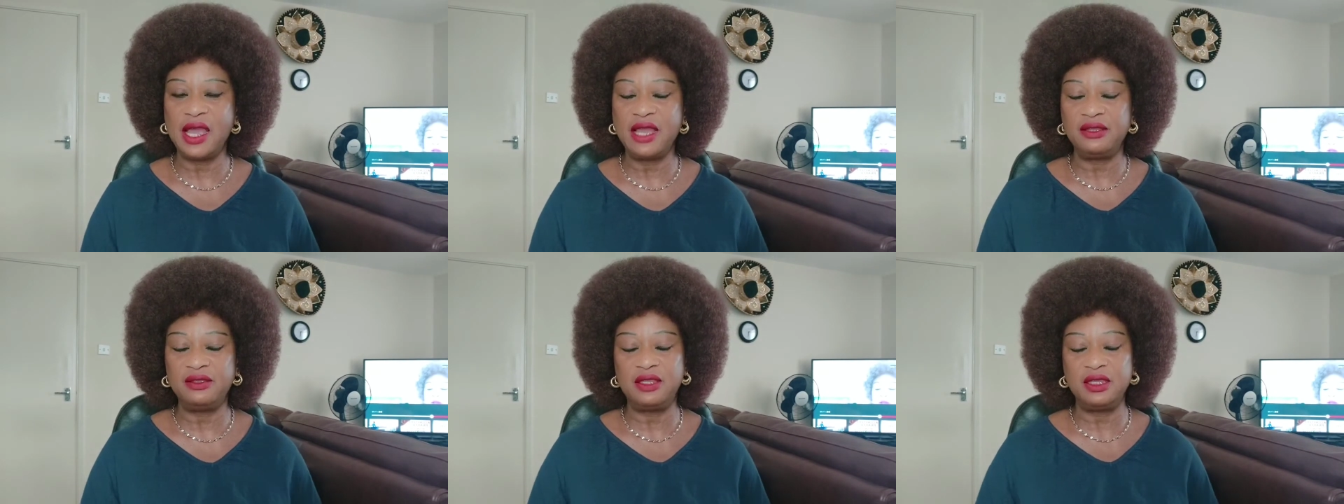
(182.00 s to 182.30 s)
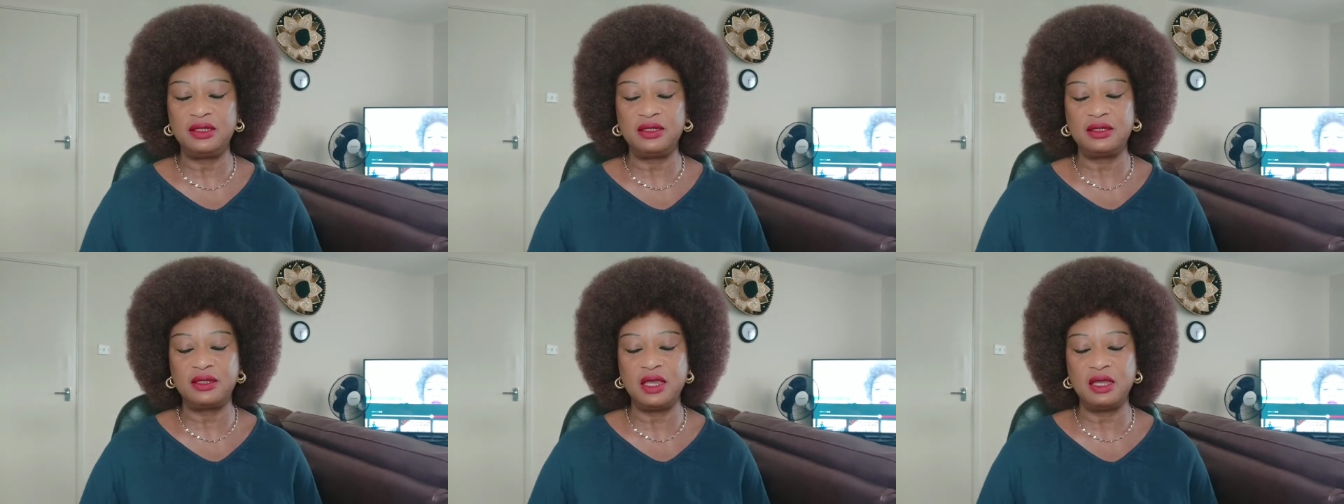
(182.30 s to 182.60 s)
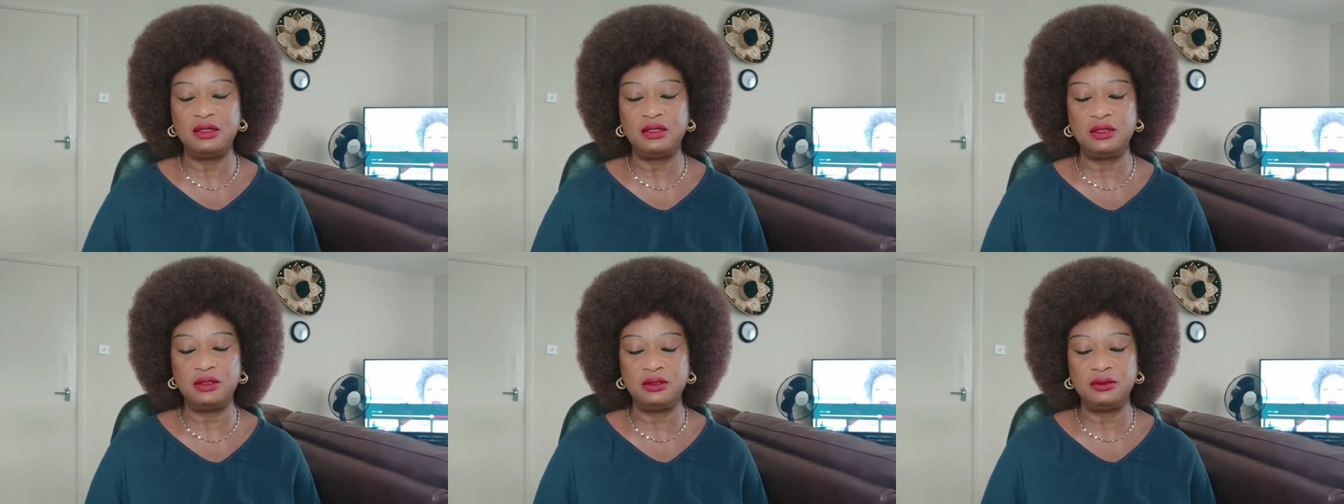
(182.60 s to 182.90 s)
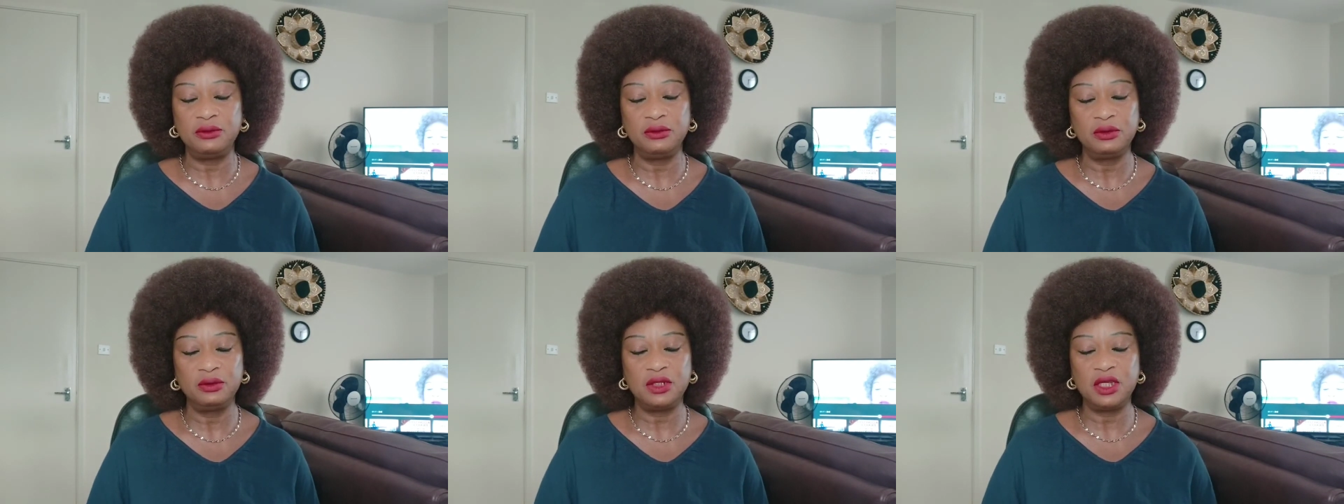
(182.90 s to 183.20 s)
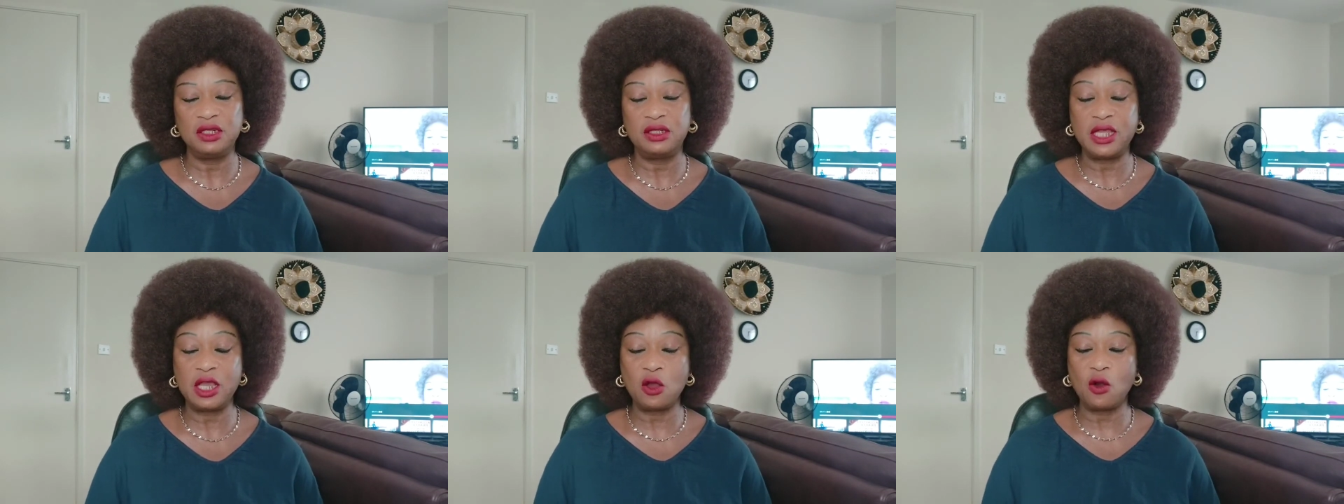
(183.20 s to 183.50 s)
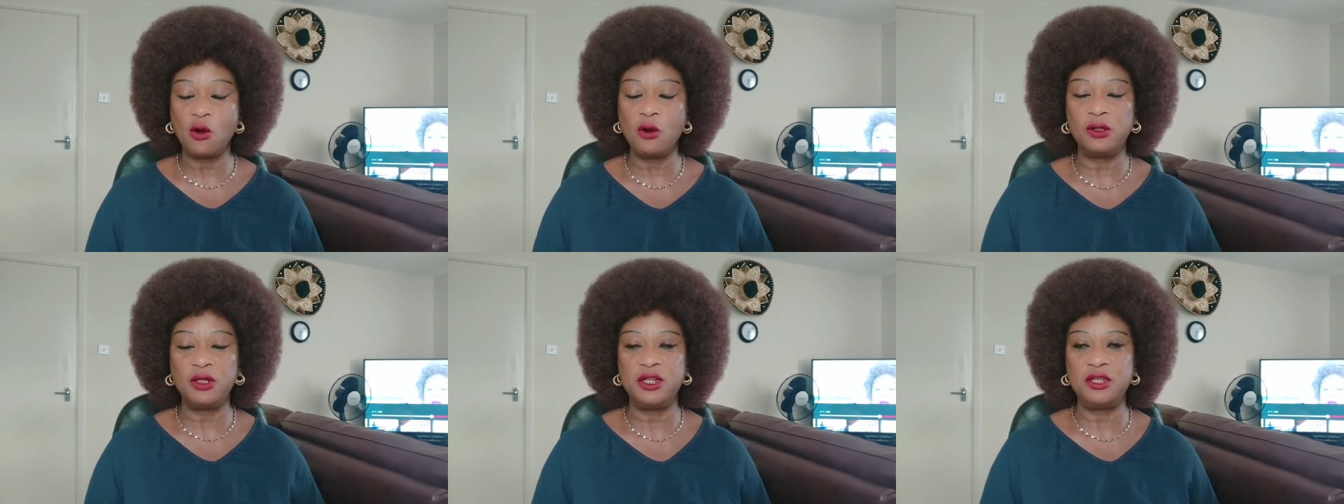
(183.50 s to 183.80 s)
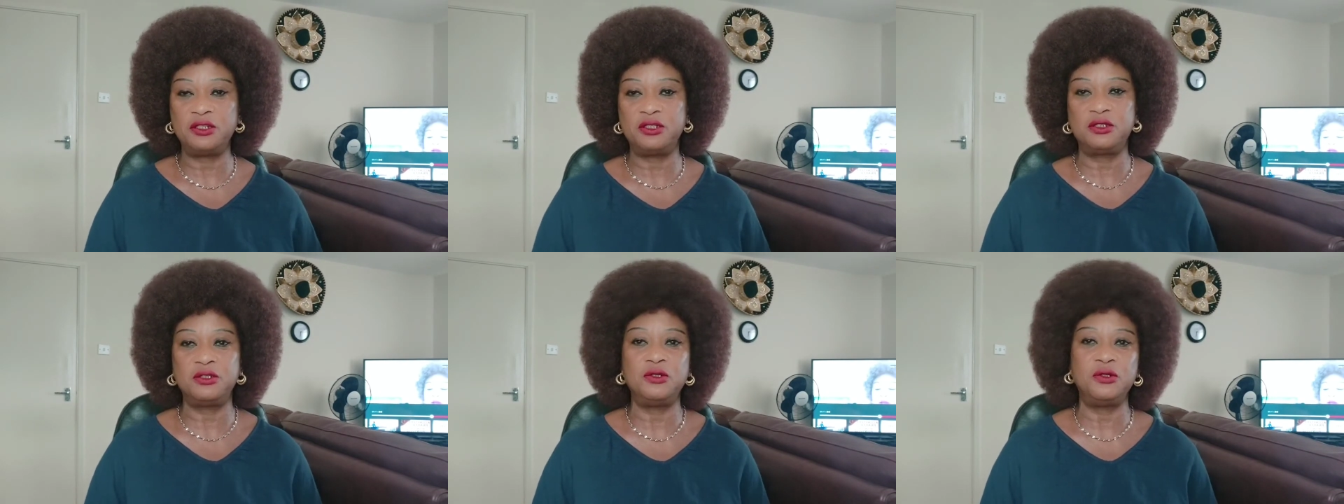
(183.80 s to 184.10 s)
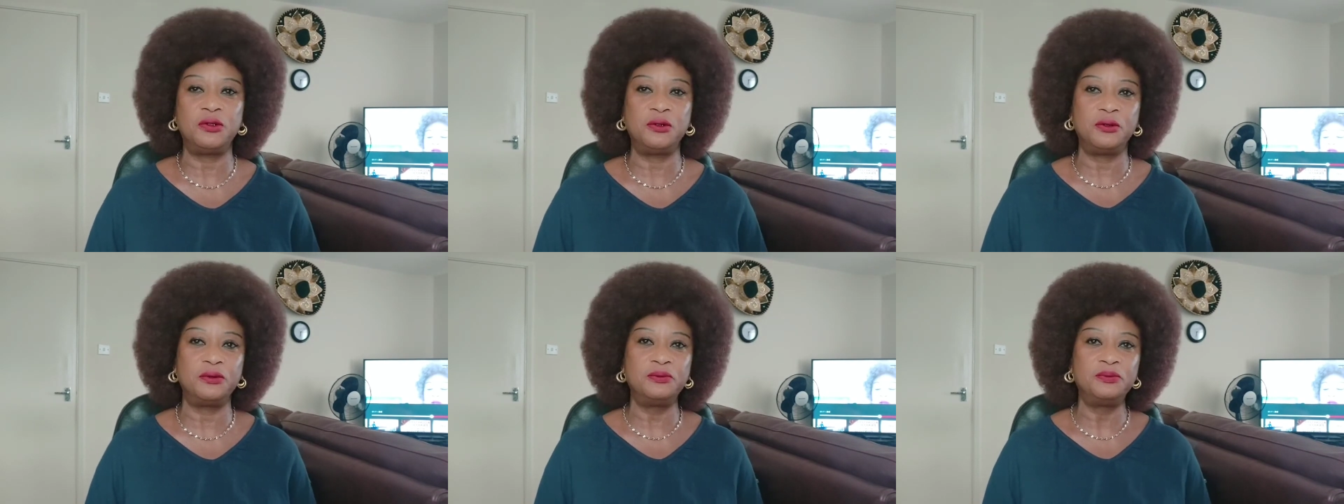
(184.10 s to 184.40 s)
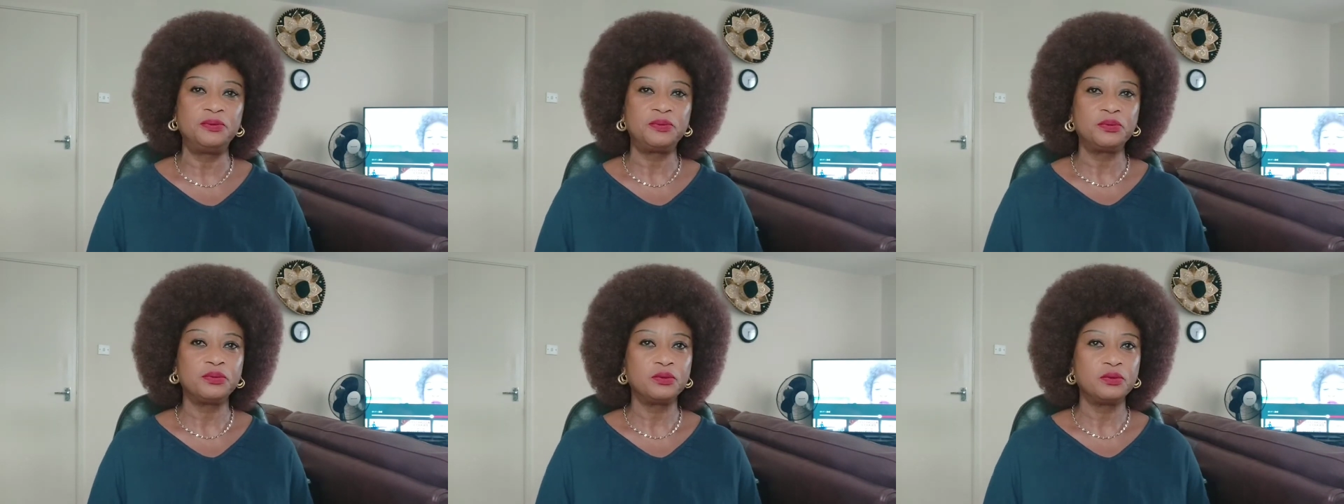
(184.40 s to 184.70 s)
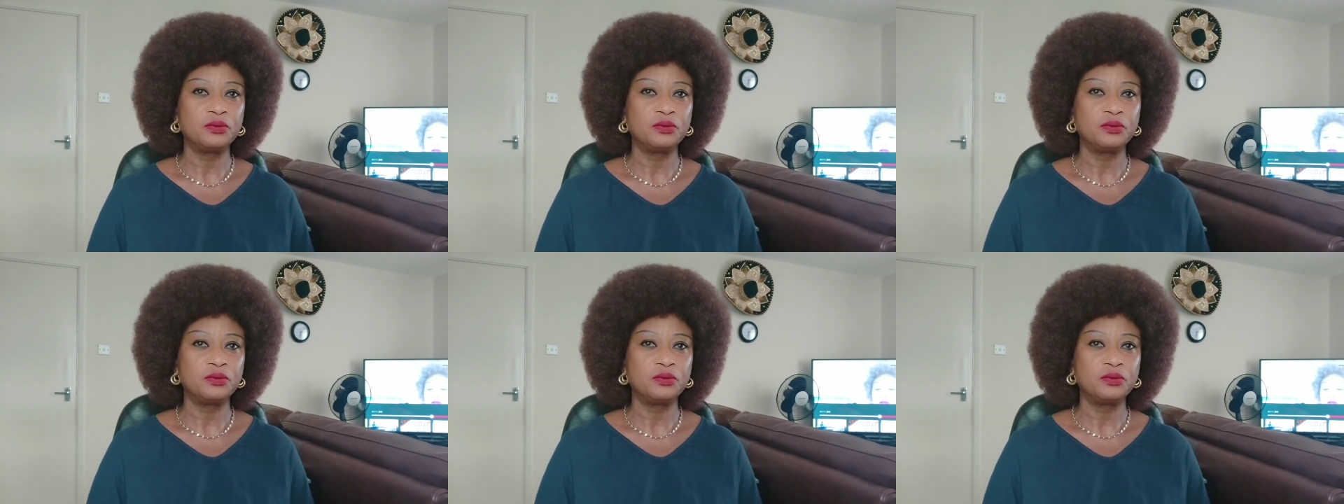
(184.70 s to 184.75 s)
like they said, they call it, you know.